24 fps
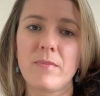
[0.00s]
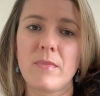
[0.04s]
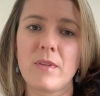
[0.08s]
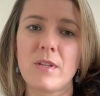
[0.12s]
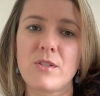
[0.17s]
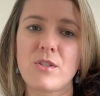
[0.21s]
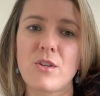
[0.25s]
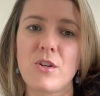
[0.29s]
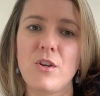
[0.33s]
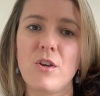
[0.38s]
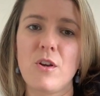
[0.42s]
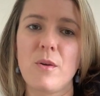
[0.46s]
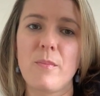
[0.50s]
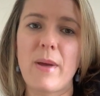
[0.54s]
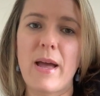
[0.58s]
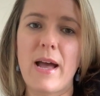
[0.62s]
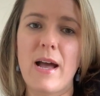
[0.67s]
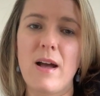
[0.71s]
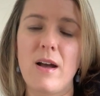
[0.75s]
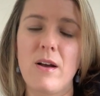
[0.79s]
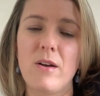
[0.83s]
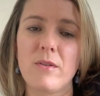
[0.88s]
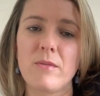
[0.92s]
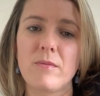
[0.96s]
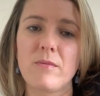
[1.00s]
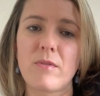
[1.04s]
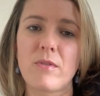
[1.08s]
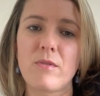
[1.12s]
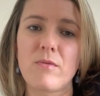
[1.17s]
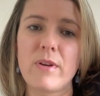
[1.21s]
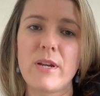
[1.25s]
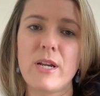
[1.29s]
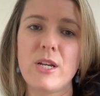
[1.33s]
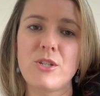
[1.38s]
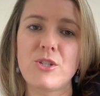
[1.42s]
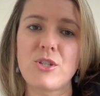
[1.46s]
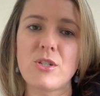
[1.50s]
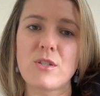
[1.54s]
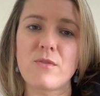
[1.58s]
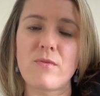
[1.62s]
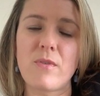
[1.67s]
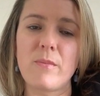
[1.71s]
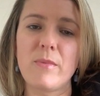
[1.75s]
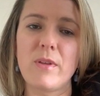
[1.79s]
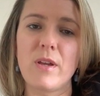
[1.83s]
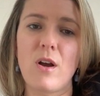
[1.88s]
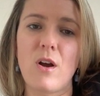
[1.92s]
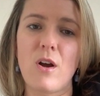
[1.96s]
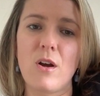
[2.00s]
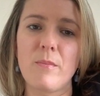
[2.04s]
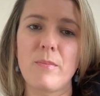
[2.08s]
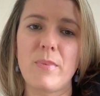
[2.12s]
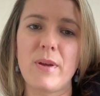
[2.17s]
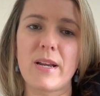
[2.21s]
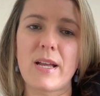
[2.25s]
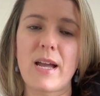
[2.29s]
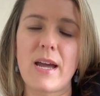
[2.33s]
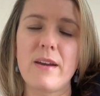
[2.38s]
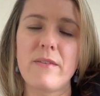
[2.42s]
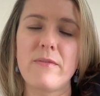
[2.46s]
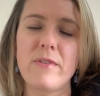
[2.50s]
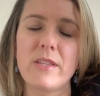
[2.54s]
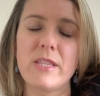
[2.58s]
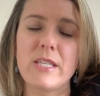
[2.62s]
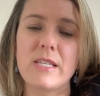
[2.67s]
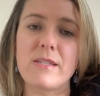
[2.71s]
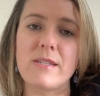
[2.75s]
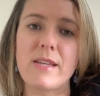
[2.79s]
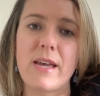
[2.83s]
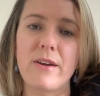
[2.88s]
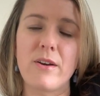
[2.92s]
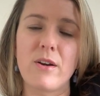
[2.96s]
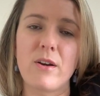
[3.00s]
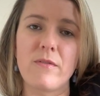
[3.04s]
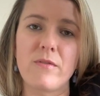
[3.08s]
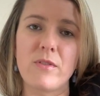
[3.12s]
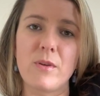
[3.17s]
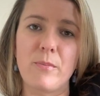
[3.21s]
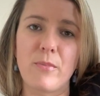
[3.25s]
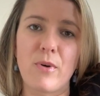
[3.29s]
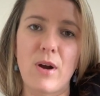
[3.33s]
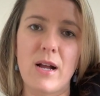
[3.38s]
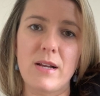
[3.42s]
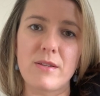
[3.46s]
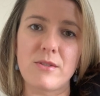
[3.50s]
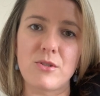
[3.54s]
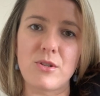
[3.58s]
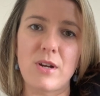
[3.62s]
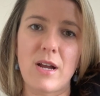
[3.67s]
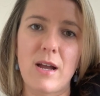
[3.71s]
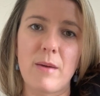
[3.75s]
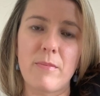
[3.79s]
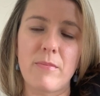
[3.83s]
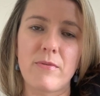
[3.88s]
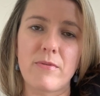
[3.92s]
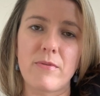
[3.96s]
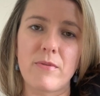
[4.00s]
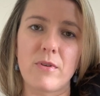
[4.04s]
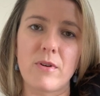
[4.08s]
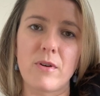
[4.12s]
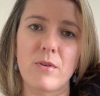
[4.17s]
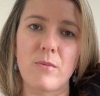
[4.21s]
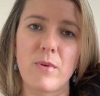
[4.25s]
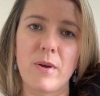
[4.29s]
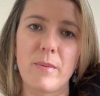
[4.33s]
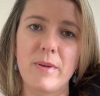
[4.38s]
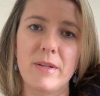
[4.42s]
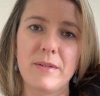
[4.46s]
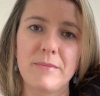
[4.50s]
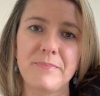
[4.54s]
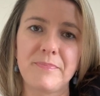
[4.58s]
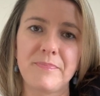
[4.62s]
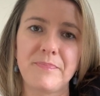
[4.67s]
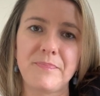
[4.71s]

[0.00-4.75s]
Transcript: So you're about 3 inches from the armpit, kind of in the center of the bra strap for women.